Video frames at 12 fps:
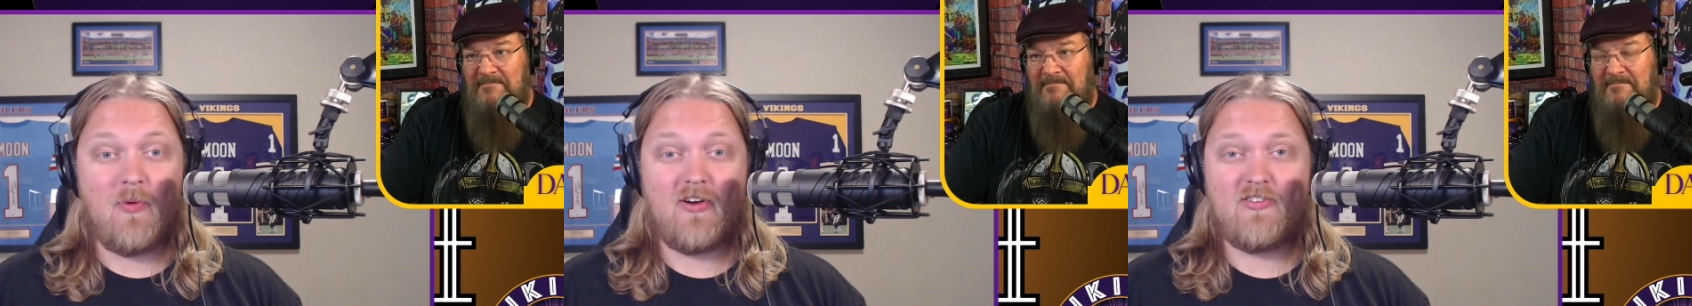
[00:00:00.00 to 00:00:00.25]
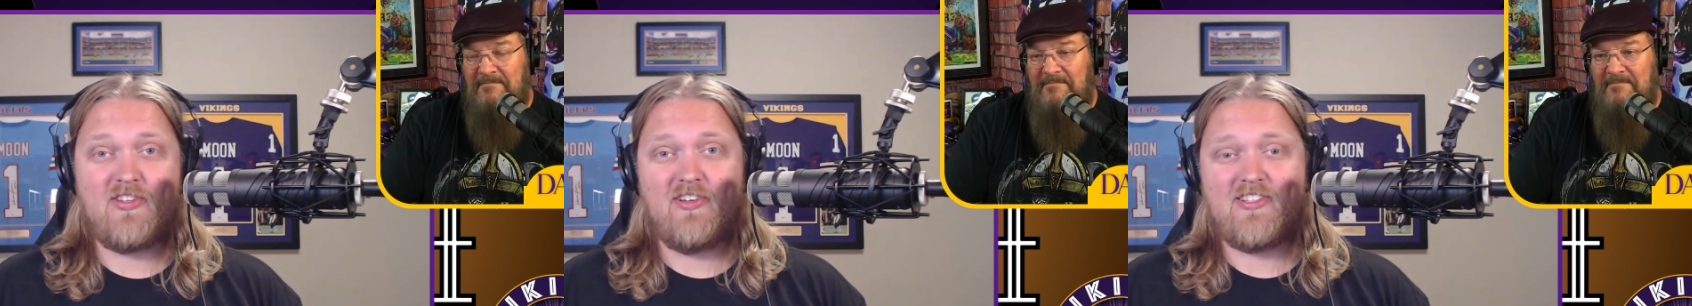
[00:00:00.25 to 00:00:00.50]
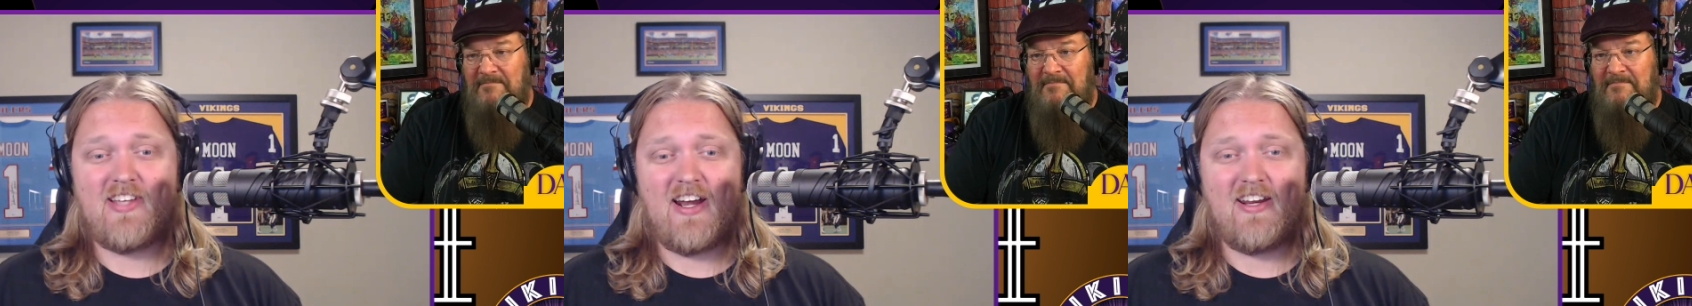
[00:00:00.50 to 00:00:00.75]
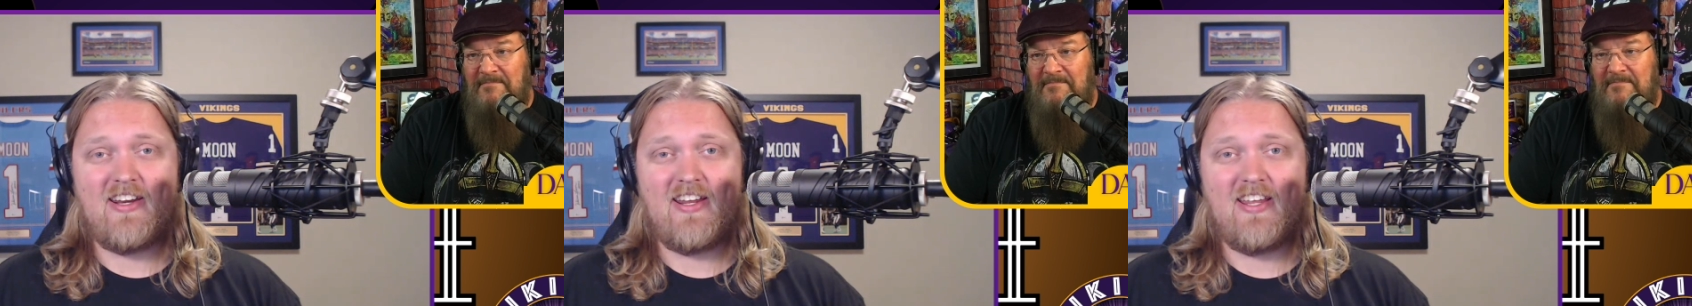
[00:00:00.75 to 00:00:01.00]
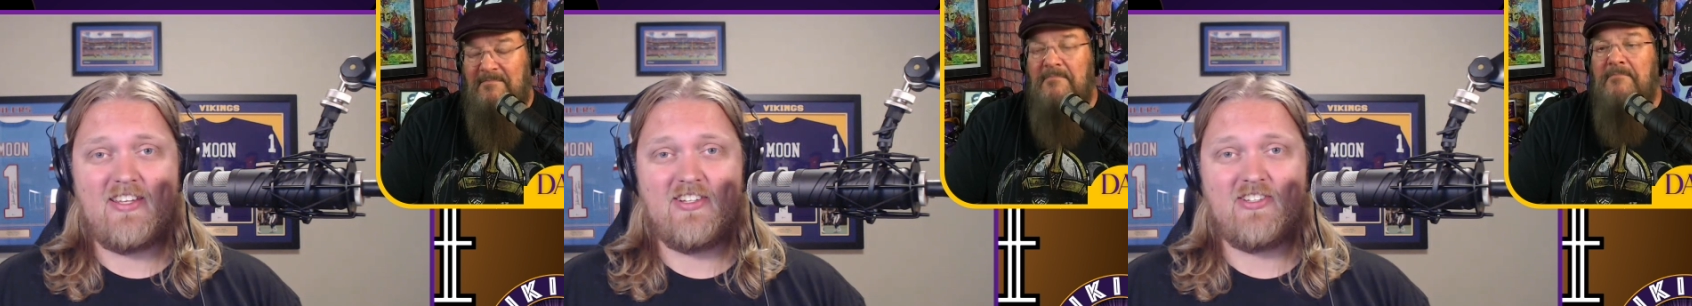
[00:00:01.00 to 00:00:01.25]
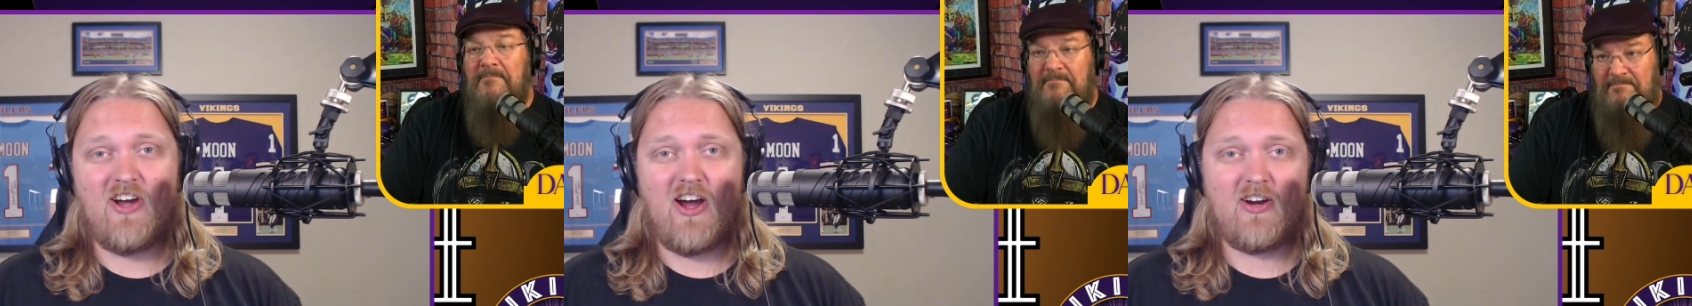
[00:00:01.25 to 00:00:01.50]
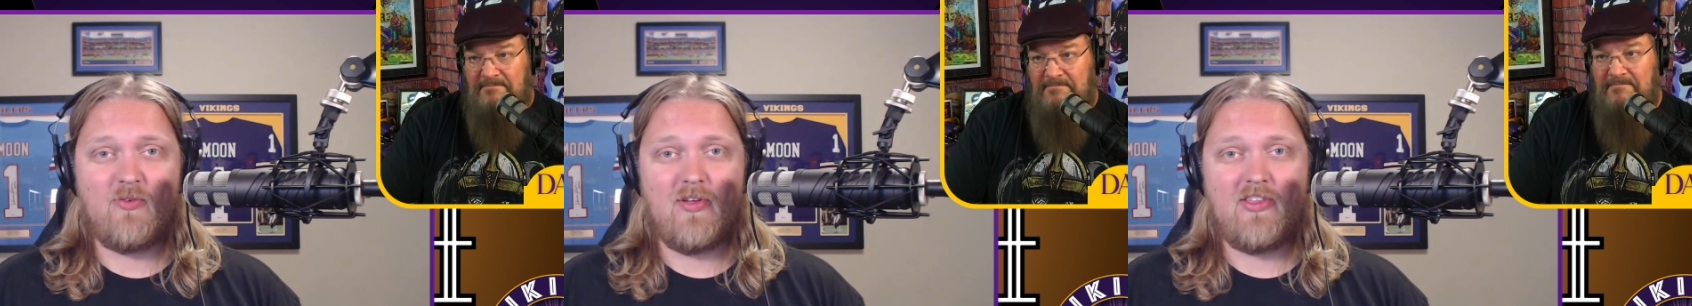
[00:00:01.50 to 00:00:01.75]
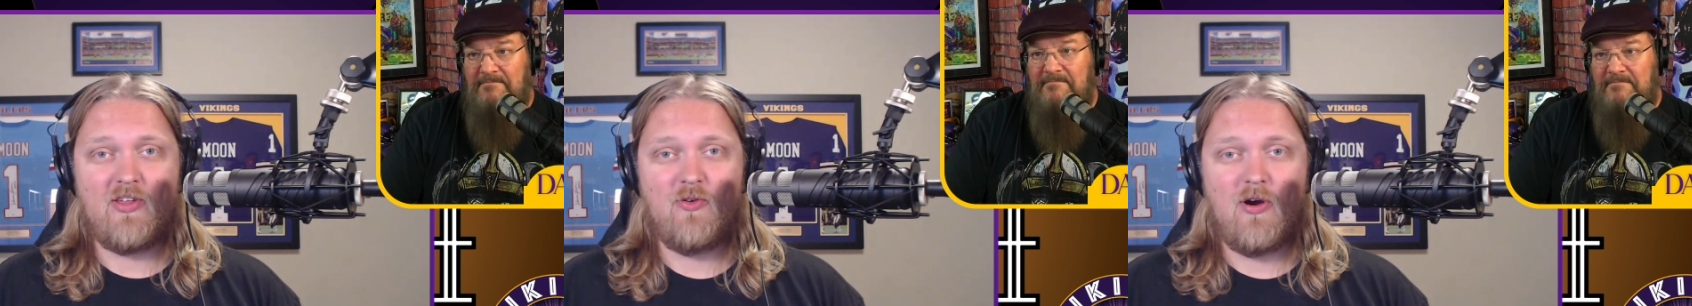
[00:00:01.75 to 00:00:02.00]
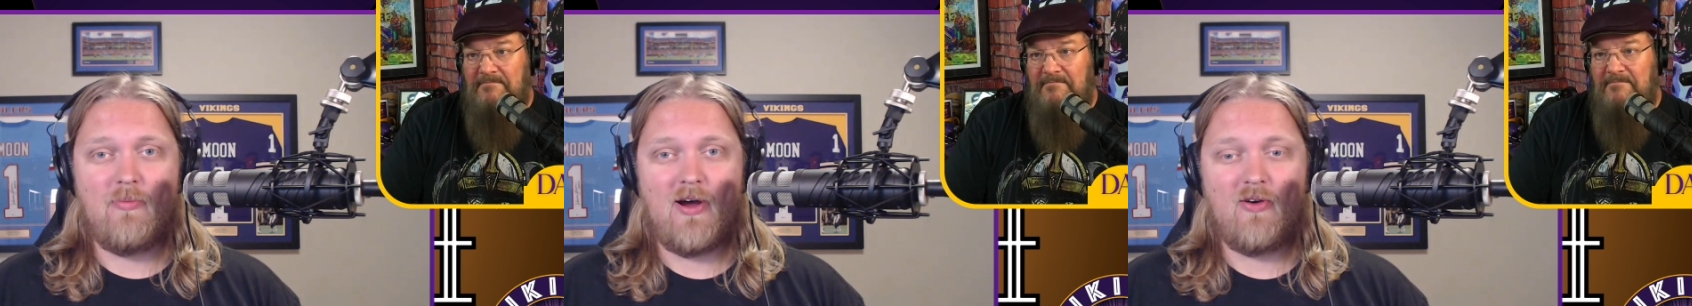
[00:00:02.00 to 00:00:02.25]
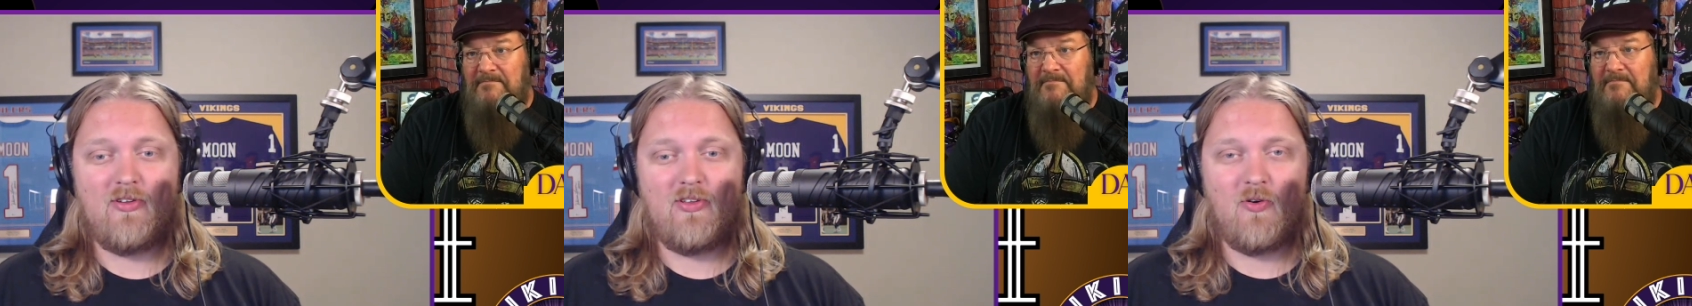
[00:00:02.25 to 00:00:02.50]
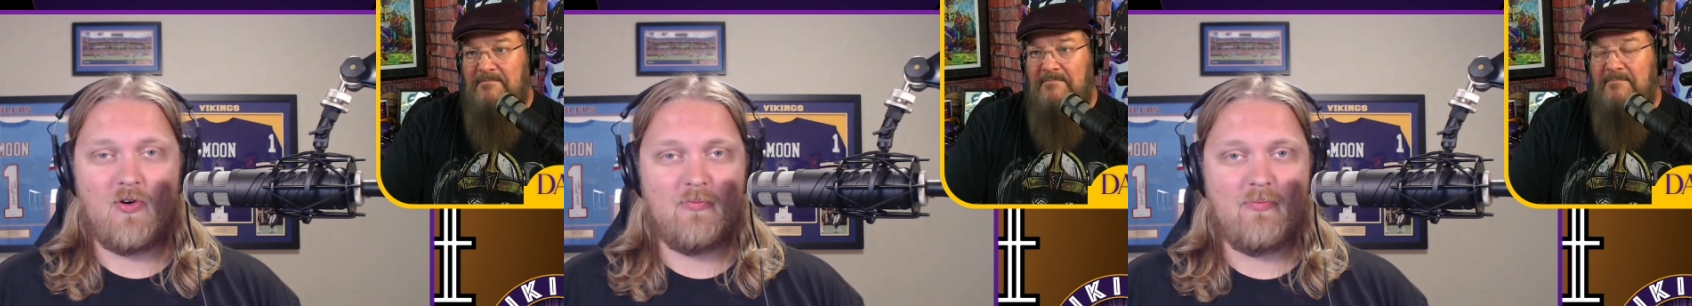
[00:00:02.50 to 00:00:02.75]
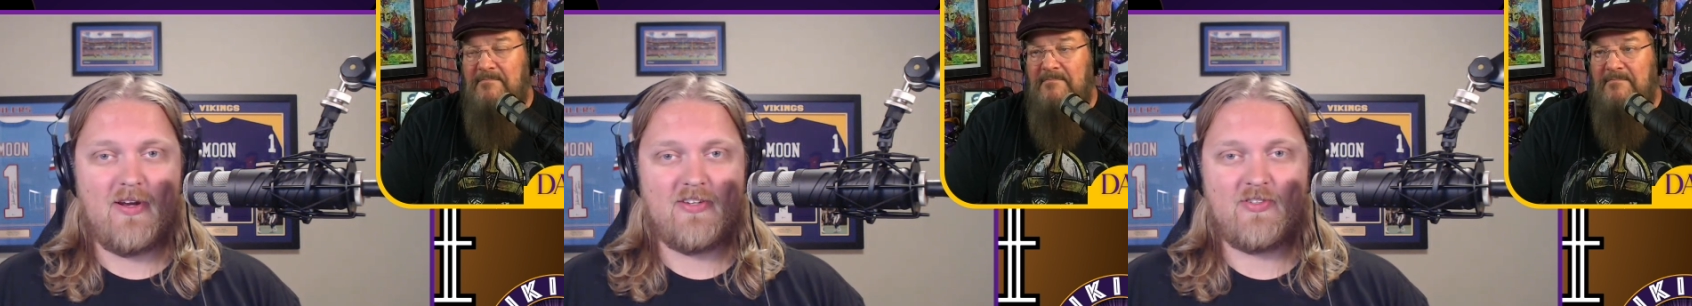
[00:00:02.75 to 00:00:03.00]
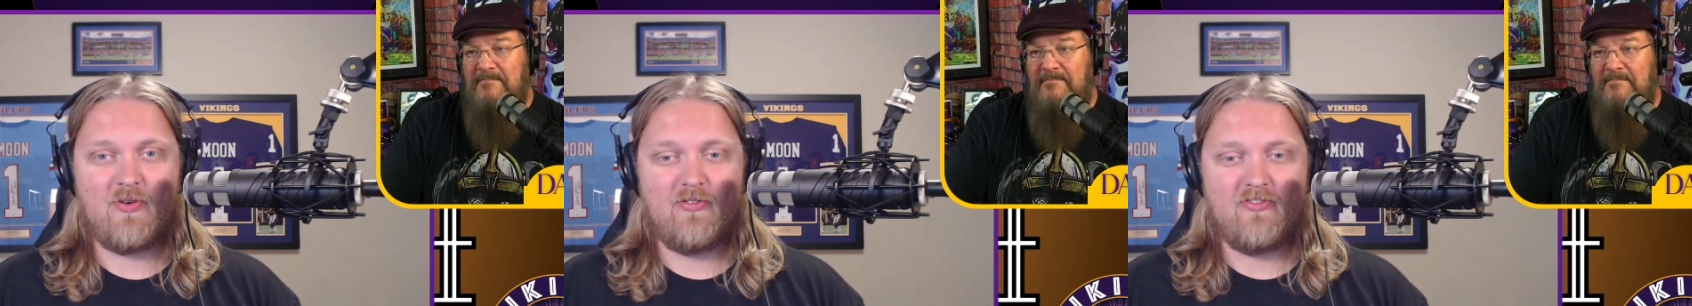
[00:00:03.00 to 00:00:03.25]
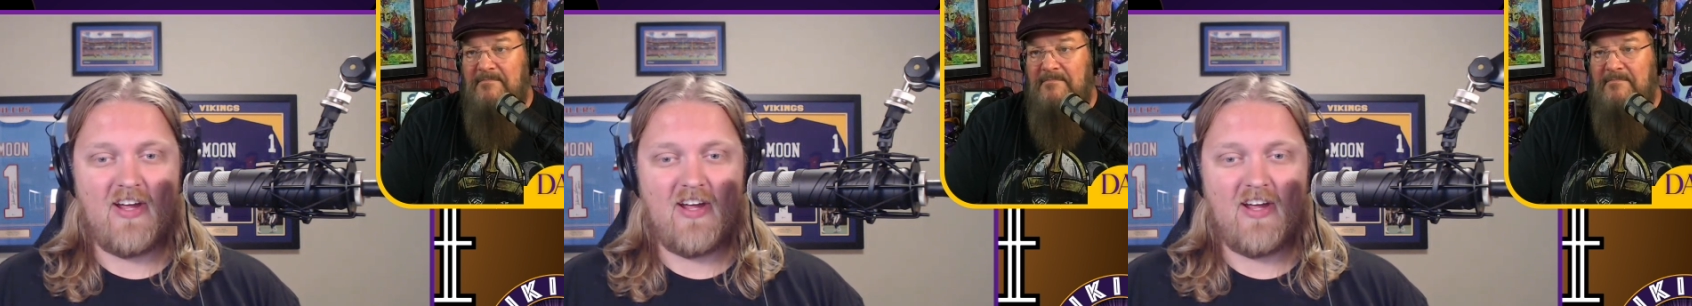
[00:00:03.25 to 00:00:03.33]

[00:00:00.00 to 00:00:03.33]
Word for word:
Speaker 1: but we are still excited to talk with you about your Minnesota